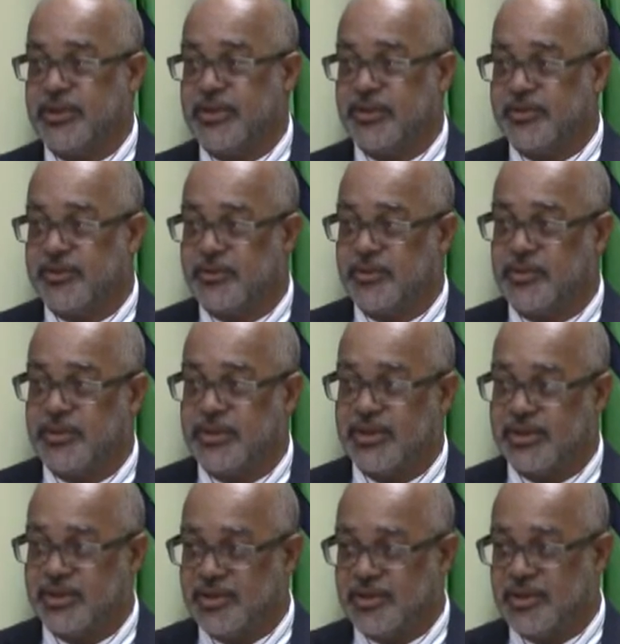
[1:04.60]
in the
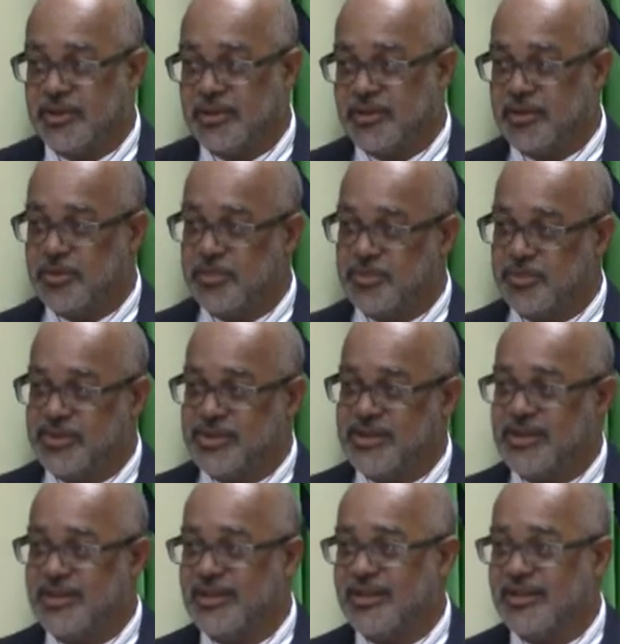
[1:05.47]
future. And our
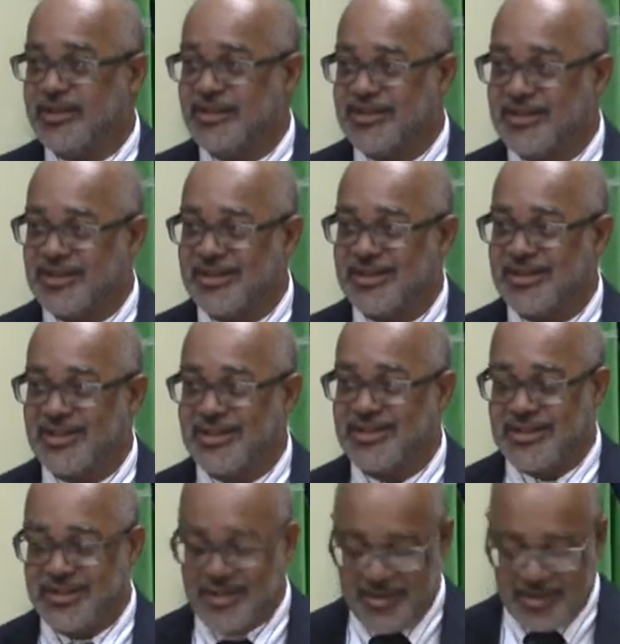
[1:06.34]
preceding
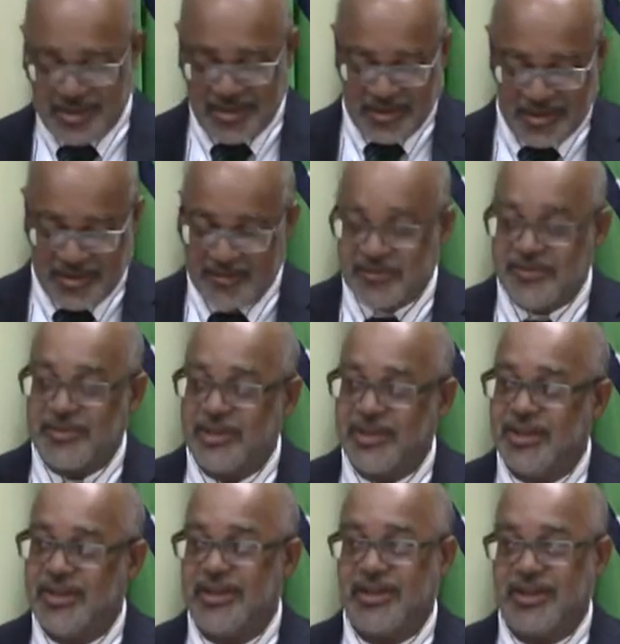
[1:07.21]
discussions, I think, have
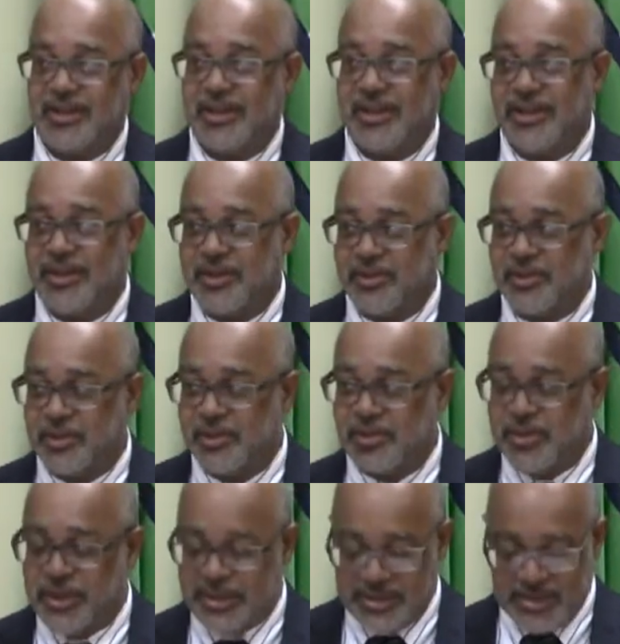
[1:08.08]
laid a
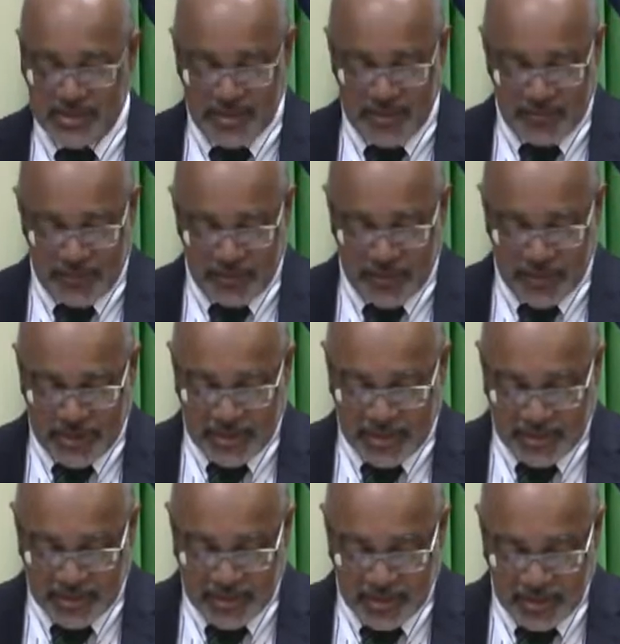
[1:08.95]
good basis for that.
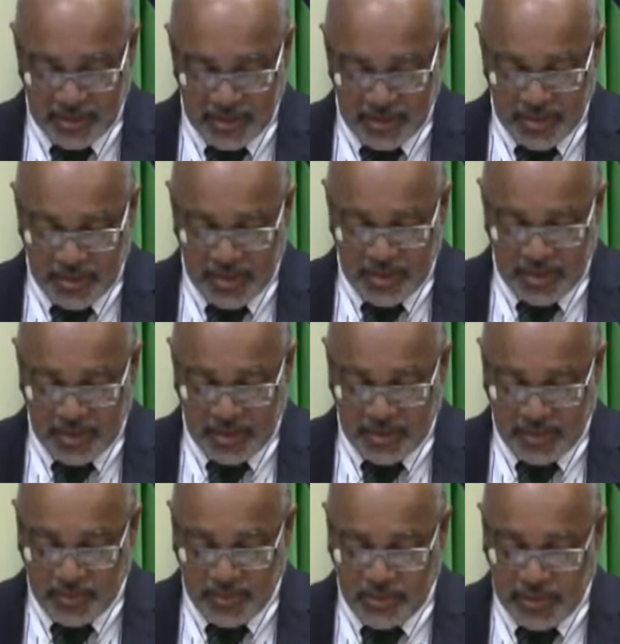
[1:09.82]

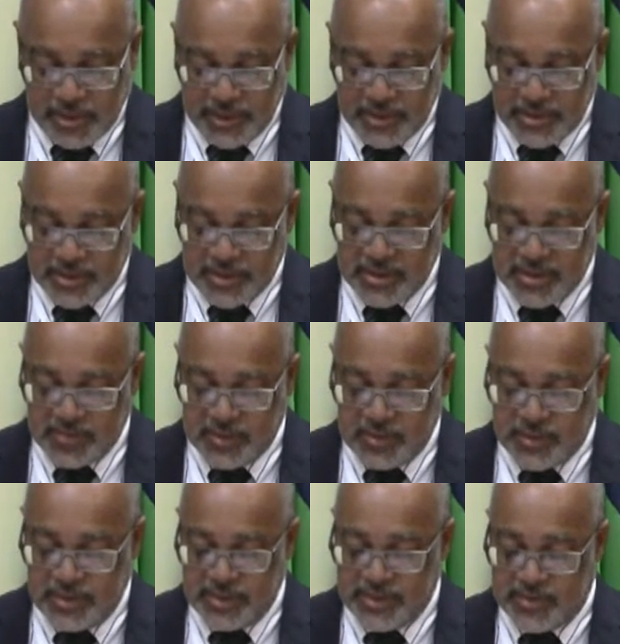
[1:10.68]
The relations
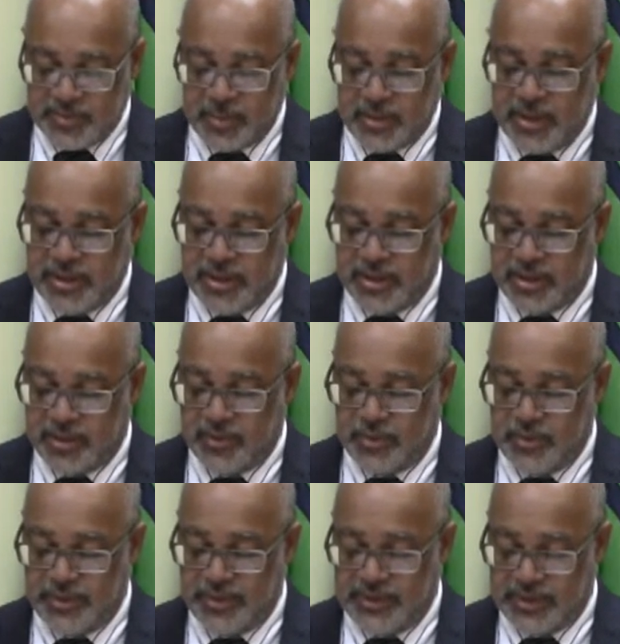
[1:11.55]
between Spain and the
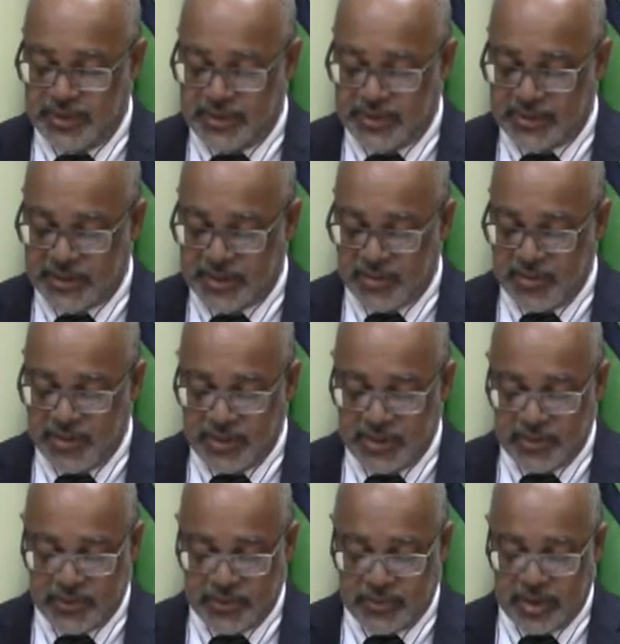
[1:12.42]
OECS can be
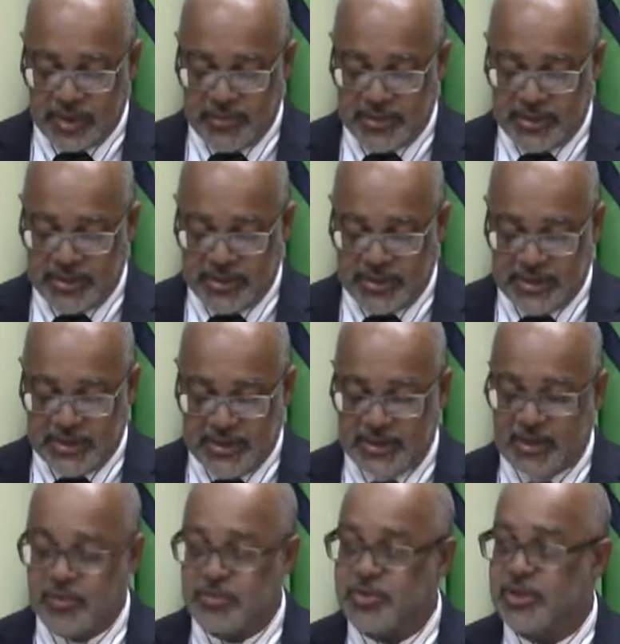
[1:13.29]
described as
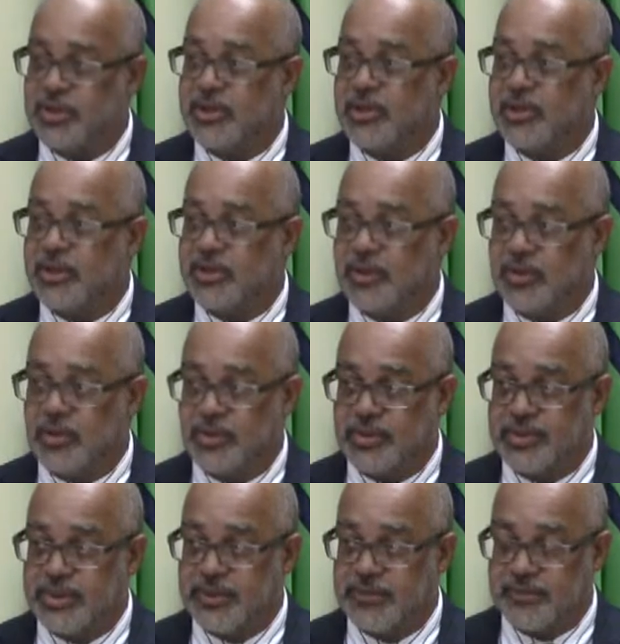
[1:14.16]
exceptionally
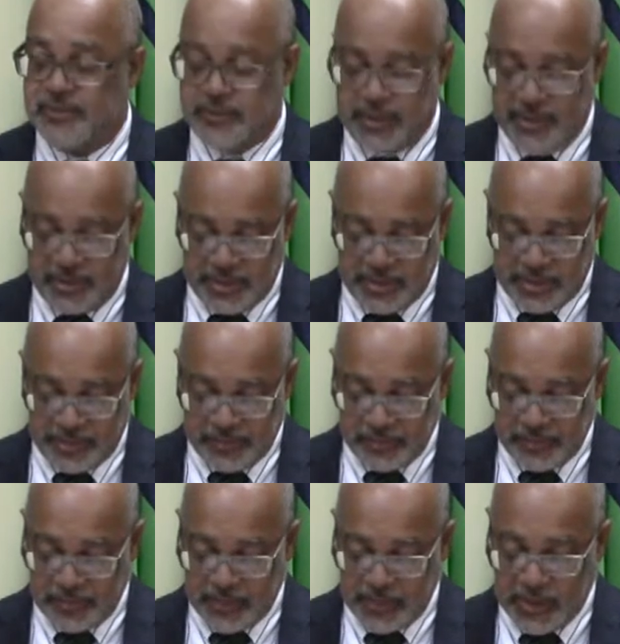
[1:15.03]
close and friendly,
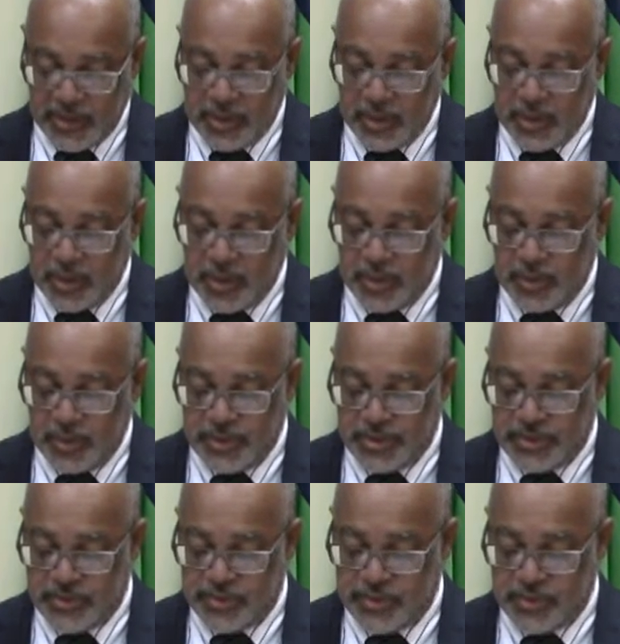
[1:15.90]
with
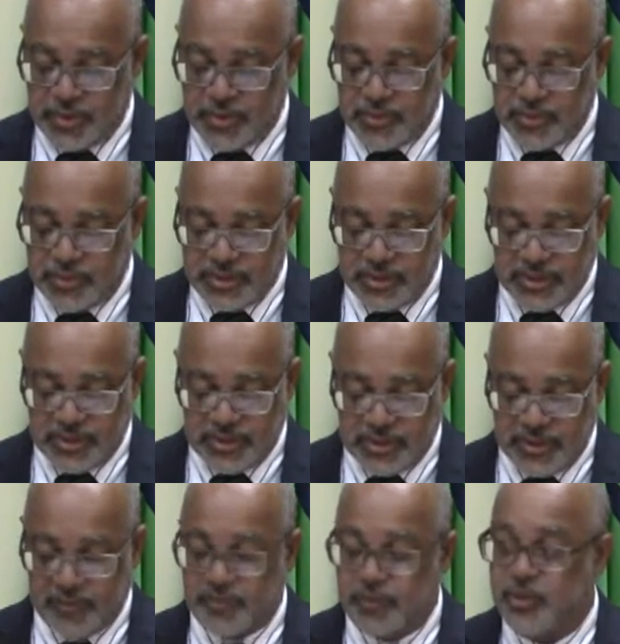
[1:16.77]
a strong
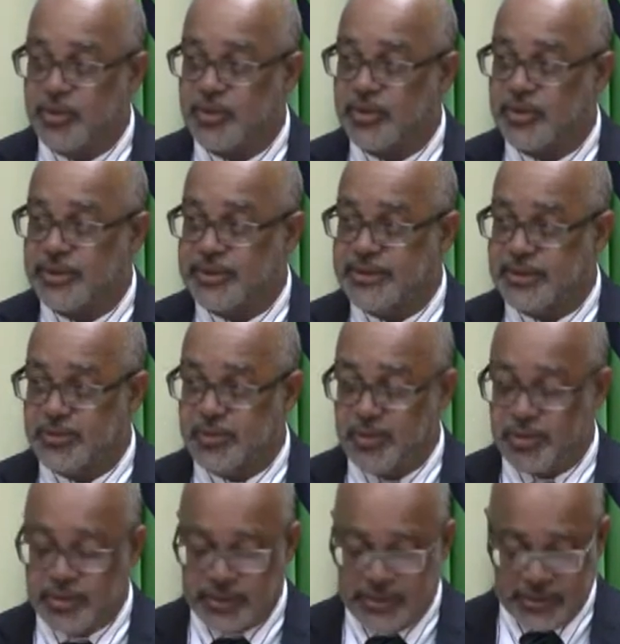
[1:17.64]
tradition of mutual
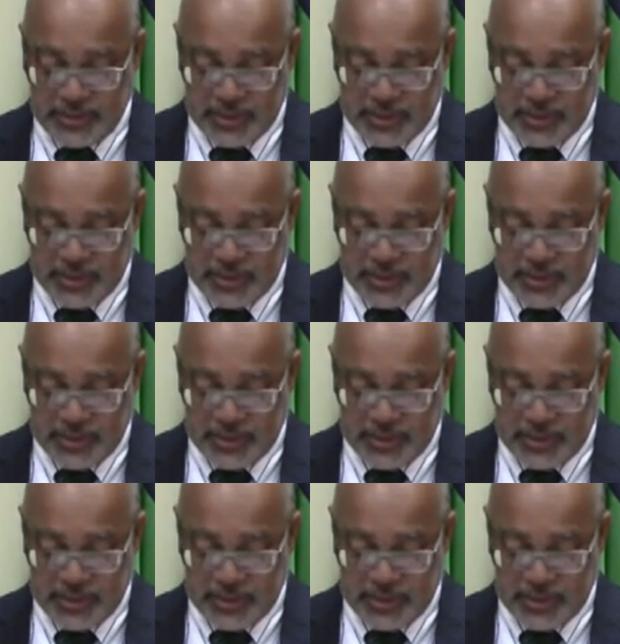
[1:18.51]
support.